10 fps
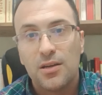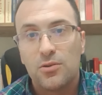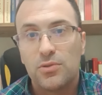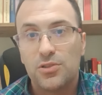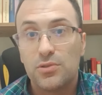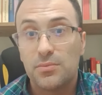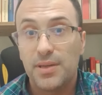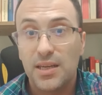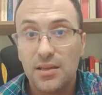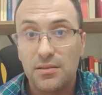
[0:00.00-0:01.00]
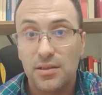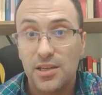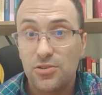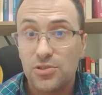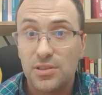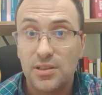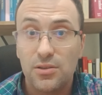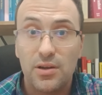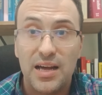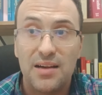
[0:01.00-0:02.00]
when you're a beginner and you still
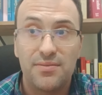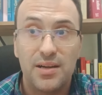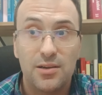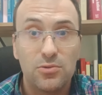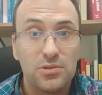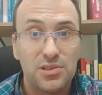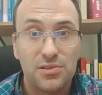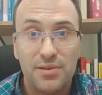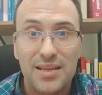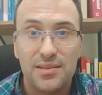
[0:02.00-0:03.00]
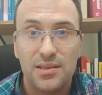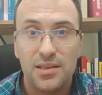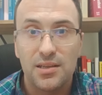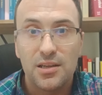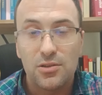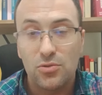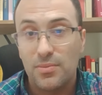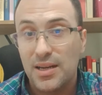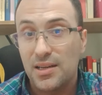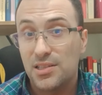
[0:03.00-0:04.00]
don't have a good strategy to
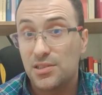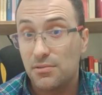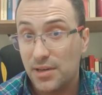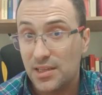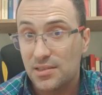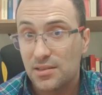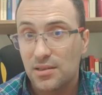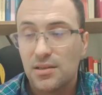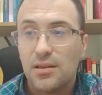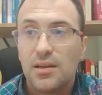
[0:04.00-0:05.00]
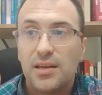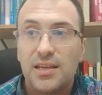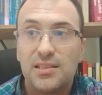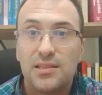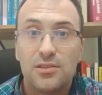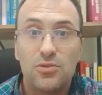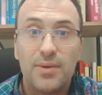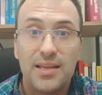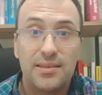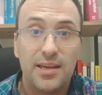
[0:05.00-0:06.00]
manage risk is that you
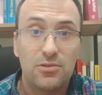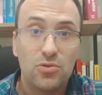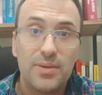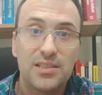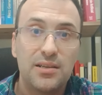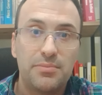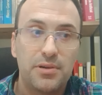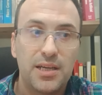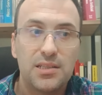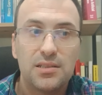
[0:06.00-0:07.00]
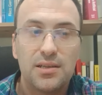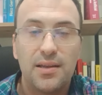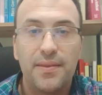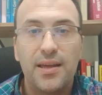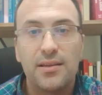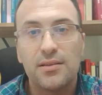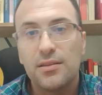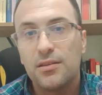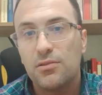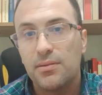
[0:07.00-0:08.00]
might take too much leverage, and
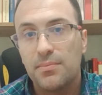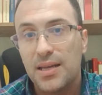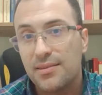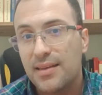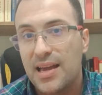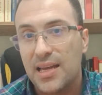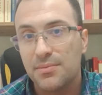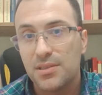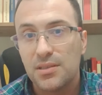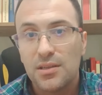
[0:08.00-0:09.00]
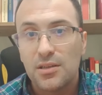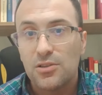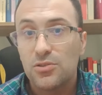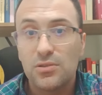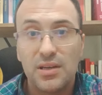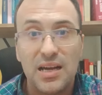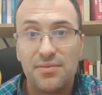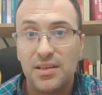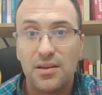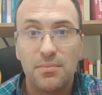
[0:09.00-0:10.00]
then during bad times you don't have
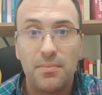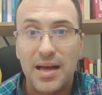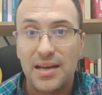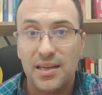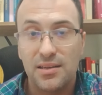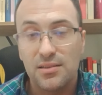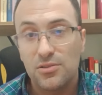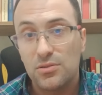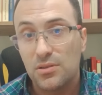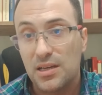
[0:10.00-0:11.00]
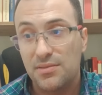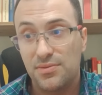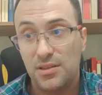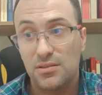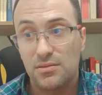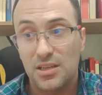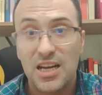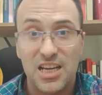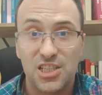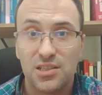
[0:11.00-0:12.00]
enough money, you don't have enough
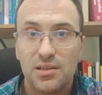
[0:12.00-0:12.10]
cash